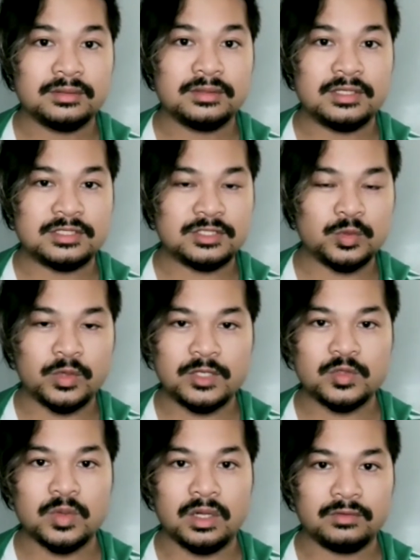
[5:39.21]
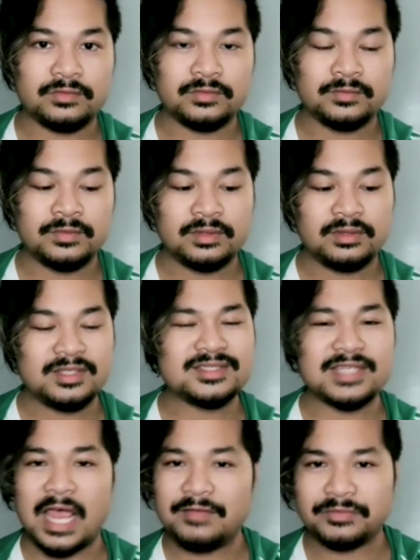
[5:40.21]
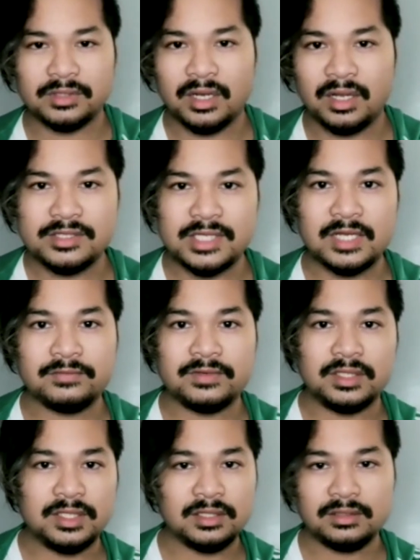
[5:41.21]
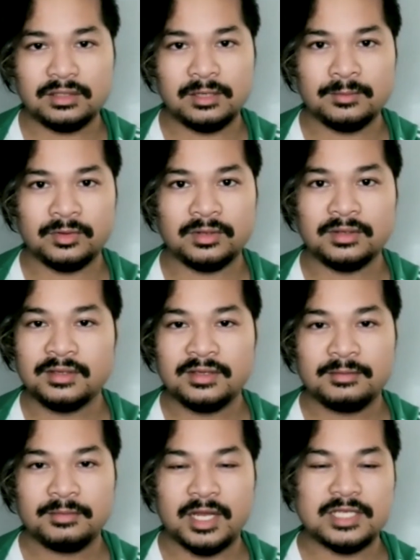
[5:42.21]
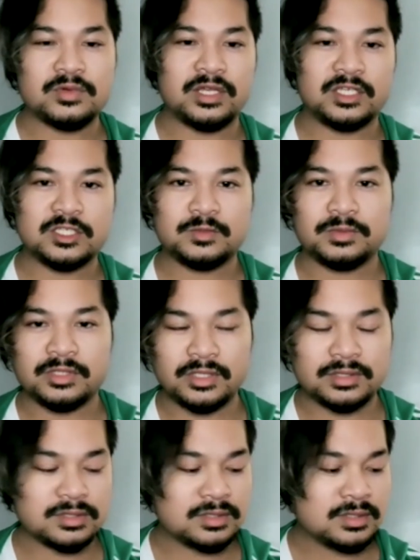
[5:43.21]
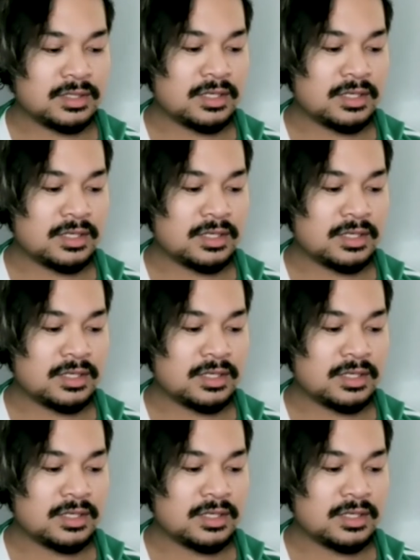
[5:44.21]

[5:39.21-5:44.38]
This is 2012. This is after college. I didn't even need it anymore. I just wanted experience.